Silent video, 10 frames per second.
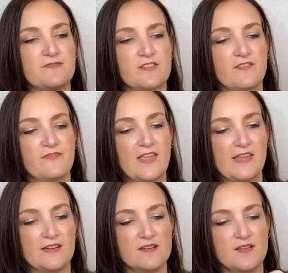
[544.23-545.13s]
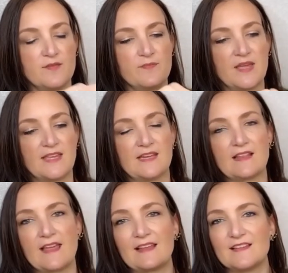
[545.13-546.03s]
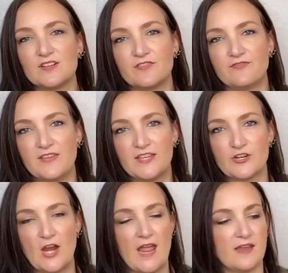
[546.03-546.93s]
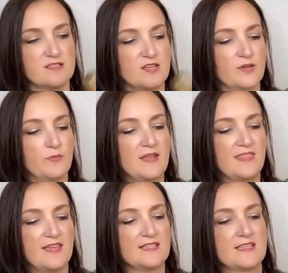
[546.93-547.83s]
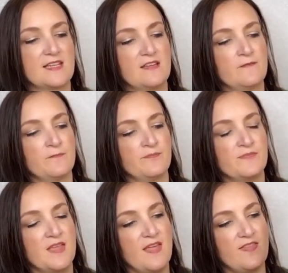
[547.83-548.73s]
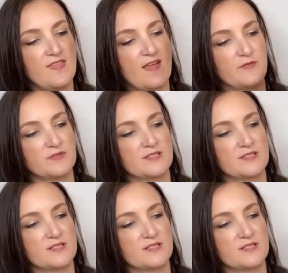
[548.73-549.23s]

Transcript: for the feet, making like a little figure eight with it. And then that will